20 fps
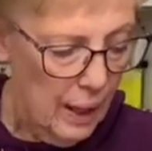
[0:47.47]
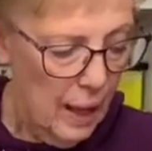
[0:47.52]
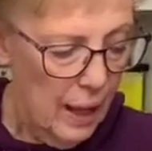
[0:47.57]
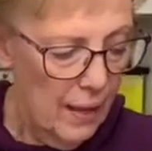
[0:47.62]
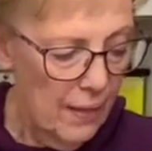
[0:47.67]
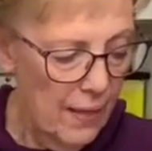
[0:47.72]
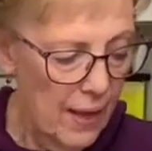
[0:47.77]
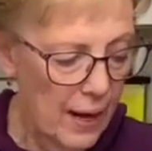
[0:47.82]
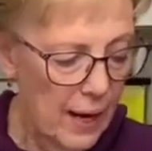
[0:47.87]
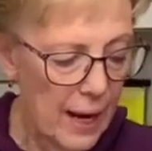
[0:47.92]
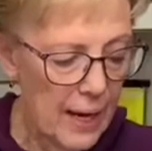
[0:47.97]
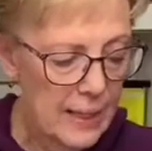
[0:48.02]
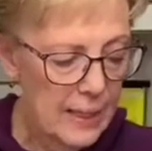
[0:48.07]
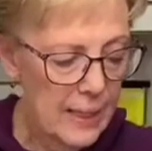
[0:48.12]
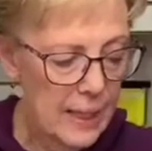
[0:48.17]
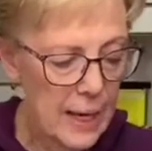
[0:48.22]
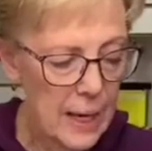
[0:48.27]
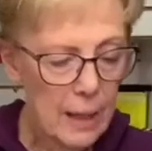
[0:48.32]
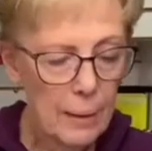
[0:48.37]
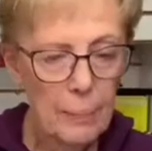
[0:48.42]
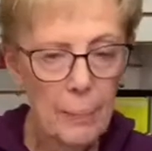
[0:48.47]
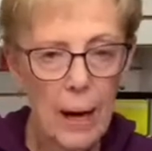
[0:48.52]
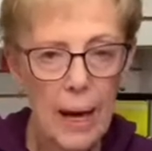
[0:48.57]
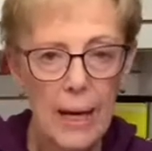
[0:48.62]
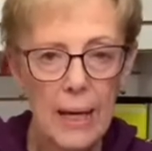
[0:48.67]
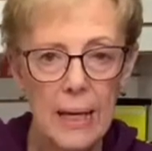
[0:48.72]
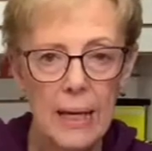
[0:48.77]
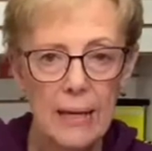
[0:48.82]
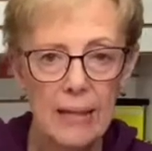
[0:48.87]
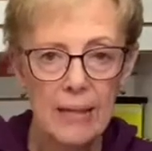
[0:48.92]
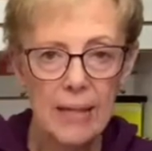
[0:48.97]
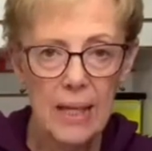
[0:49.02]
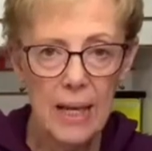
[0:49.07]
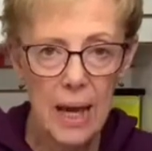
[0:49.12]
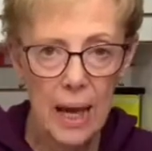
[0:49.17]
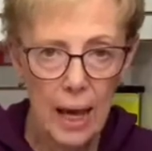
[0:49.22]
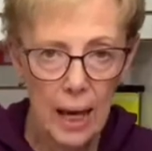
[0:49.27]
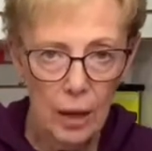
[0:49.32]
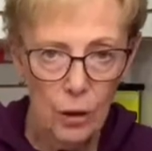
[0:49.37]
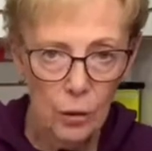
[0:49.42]
Then I take my easy
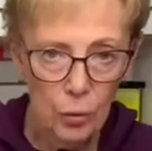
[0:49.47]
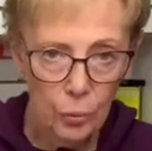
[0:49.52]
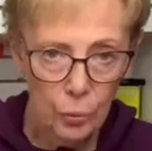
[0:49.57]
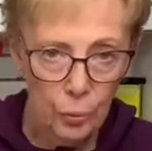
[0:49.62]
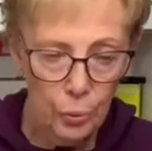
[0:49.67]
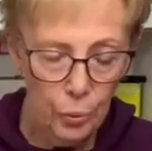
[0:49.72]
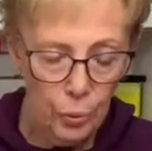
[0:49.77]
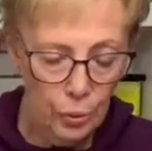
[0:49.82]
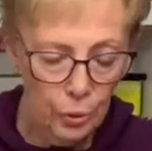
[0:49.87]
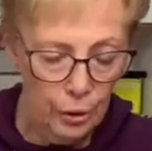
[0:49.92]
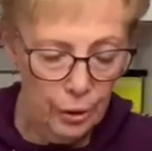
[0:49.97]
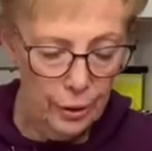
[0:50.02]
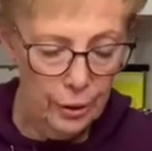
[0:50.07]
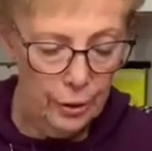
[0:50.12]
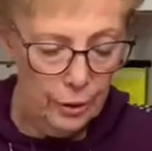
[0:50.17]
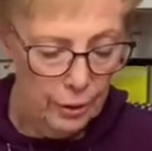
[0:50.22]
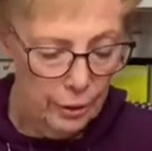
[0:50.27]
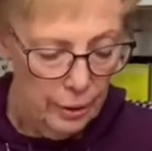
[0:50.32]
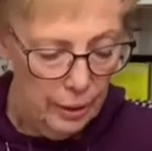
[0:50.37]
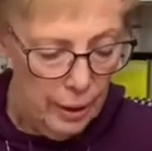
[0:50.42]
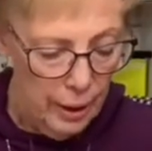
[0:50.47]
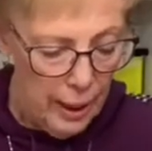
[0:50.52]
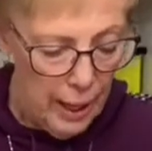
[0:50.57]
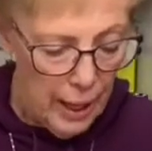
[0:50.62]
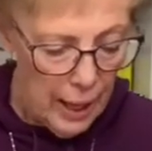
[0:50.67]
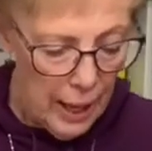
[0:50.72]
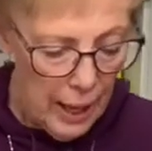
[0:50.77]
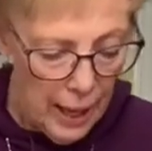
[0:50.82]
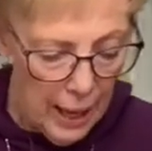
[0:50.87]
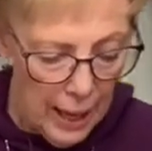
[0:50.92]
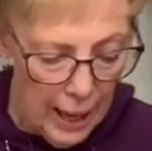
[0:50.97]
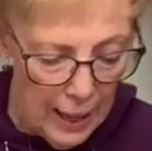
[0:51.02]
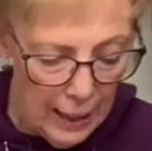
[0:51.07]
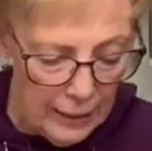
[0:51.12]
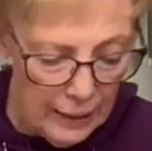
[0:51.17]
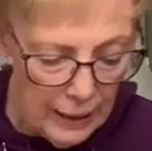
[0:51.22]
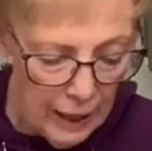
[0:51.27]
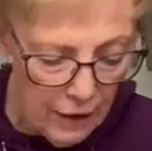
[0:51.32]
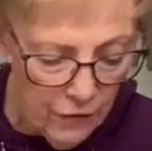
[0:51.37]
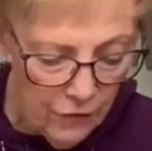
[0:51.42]
angle ruler
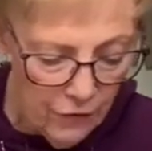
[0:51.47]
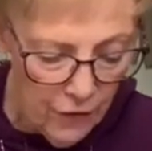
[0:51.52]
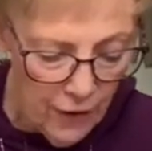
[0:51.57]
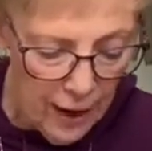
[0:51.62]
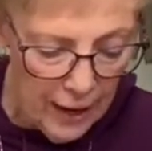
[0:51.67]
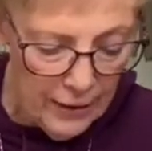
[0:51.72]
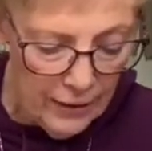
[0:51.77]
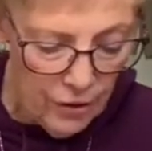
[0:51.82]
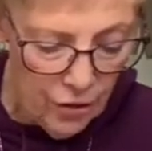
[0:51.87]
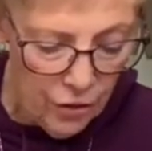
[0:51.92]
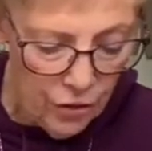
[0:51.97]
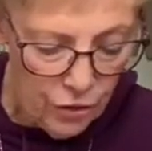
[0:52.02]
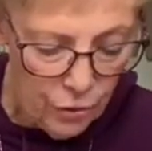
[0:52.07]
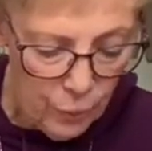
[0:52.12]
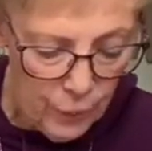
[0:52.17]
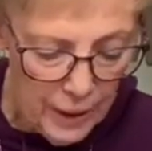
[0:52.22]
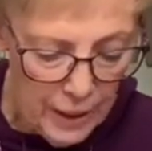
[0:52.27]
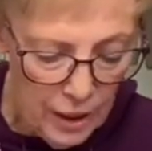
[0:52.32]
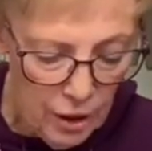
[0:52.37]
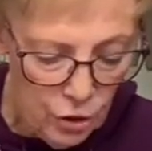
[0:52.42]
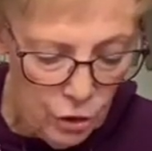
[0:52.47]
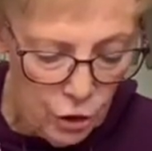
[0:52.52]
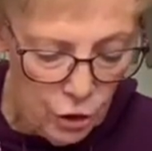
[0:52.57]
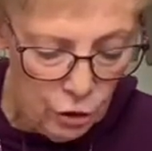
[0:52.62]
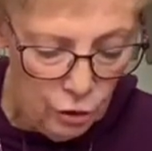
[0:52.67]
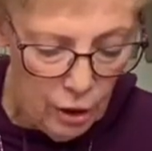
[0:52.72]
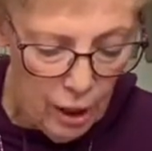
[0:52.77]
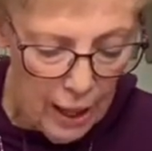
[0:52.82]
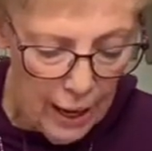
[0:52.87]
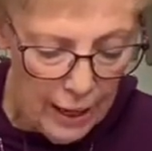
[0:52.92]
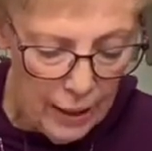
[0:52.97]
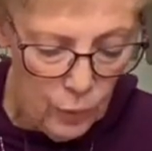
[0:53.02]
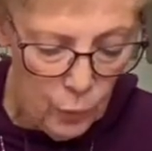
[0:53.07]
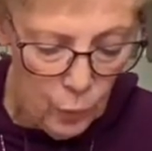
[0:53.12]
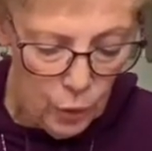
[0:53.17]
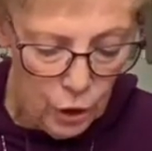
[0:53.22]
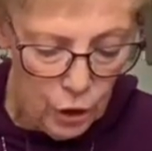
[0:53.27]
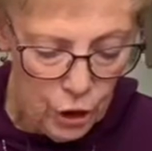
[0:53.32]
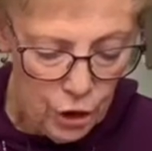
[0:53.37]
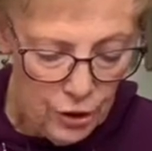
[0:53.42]
and I find the 3-inch line,
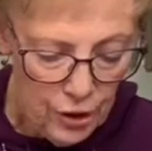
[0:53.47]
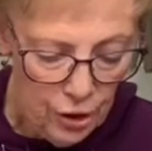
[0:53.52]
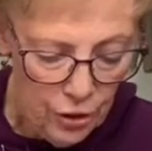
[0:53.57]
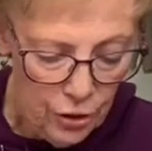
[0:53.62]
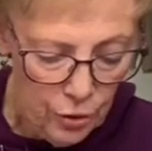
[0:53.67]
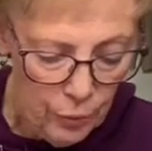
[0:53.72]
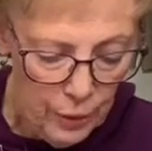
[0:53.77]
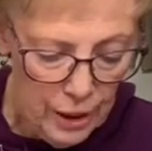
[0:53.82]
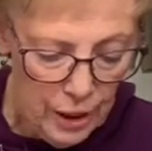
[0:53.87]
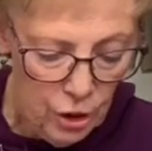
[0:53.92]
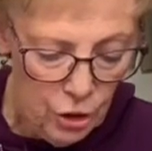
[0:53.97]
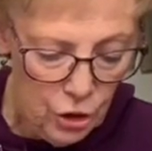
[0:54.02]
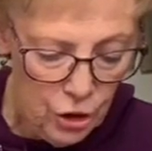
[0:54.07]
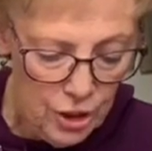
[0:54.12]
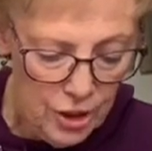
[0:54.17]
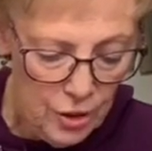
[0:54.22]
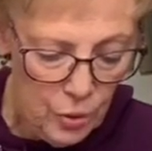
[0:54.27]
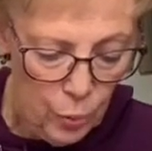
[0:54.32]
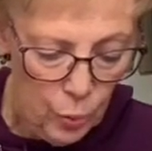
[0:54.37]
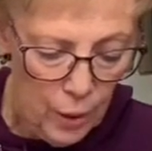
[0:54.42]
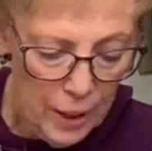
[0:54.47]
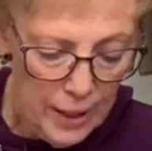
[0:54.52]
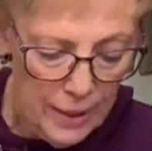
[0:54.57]
which the 3 inches right